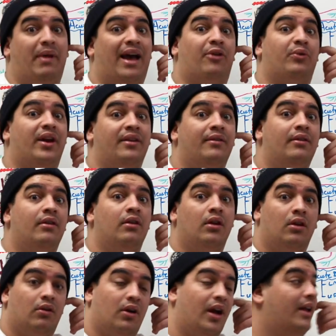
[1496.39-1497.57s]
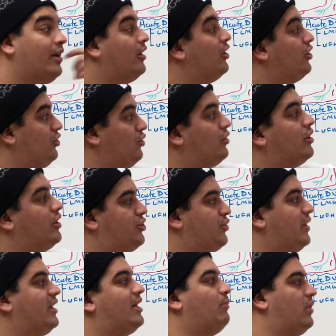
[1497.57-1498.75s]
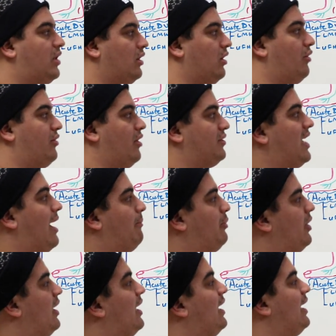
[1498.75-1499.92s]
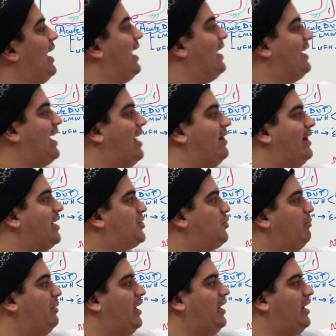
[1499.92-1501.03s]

bedridden, right? You could treat them with a low dose heparin. And again, this would